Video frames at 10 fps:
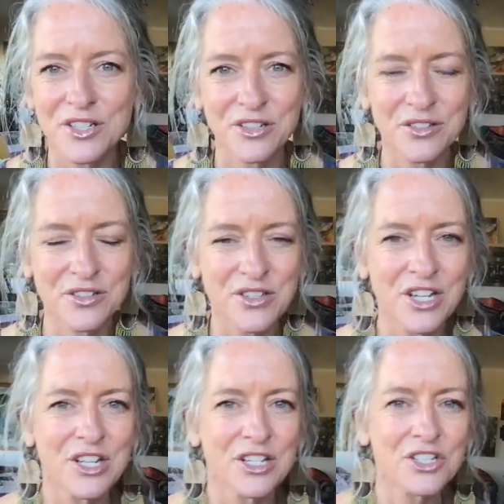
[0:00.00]
You know, there's
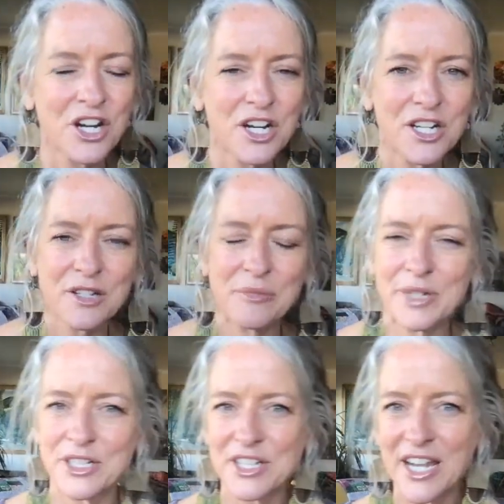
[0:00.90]
Tara
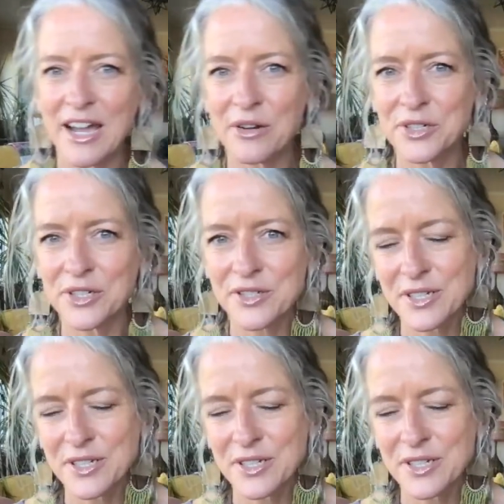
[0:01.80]
compared to owls,